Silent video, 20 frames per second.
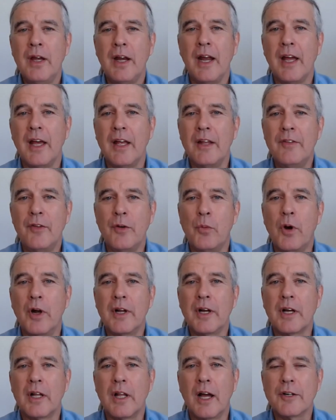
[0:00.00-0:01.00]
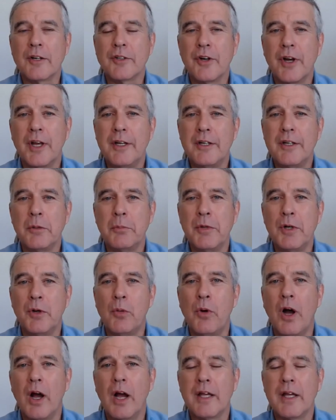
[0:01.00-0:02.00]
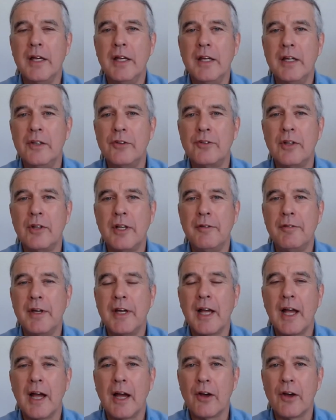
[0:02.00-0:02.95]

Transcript: and the one o'clock train to Milwaukee is leaving